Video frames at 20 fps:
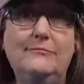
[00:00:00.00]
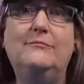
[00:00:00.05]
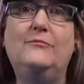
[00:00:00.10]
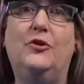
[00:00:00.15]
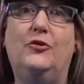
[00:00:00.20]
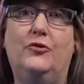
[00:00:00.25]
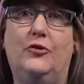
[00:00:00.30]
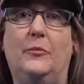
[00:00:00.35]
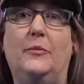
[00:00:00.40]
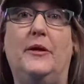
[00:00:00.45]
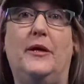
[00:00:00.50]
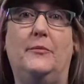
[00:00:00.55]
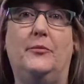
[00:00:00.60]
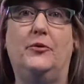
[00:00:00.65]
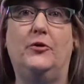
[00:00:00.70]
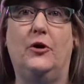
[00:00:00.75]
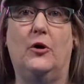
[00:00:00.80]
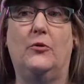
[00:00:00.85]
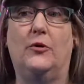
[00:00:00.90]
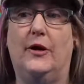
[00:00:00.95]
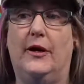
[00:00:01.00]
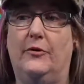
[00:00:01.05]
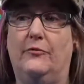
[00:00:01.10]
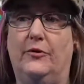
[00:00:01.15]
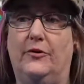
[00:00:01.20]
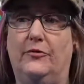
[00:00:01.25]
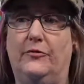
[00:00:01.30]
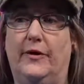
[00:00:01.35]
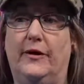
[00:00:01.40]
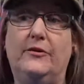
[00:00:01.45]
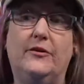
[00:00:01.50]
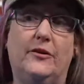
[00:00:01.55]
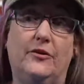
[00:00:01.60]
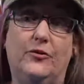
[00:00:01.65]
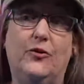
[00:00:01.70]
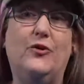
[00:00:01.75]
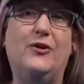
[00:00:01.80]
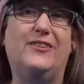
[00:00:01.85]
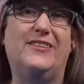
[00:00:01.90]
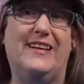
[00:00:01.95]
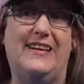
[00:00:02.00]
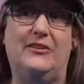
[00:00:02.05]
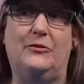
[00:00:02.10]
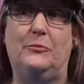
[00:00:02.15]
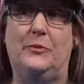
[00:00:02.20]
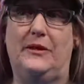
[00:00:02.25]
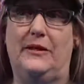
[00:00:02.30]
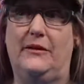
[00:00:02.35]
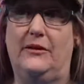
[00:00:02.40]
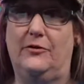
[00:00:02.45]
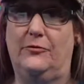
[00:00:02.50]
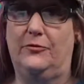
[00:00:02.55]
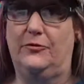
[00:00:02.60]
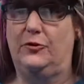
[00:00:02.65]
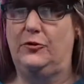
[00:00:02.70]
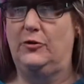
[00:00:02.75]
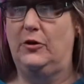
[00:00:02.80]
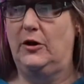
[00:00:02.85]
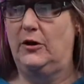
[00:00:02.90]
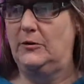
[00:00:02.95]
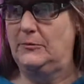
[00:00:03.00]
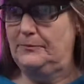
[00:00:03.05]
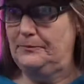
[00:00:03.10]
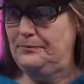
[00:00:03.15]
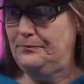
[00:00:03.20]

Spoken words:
you'll still be able to go and resurrect it as long as it hasn't been in there for too long.